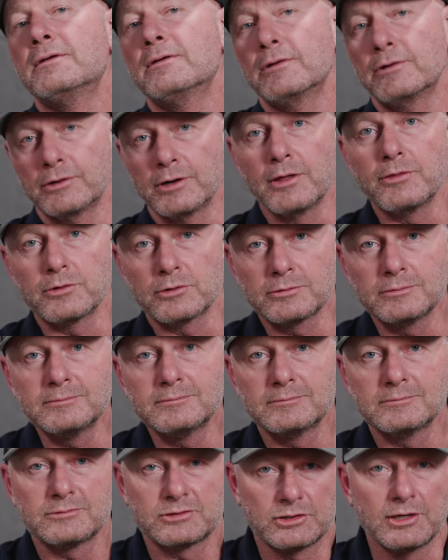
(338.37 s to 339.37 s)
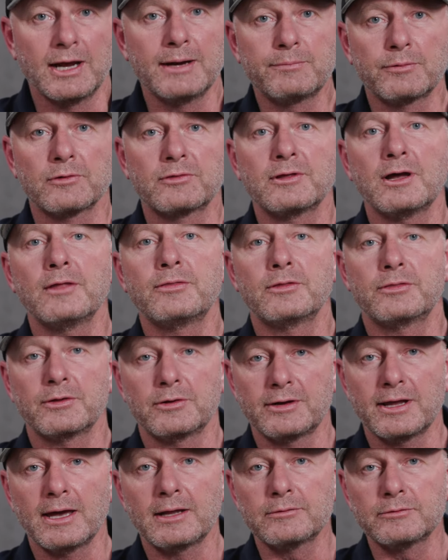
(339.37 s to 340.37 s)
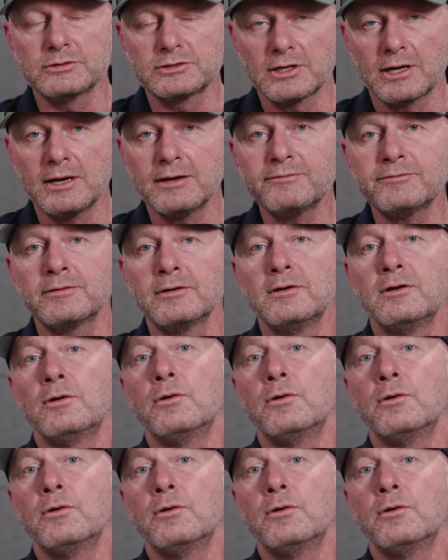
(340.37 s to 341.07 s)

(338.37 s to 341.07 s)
or another sniper thought that their data was off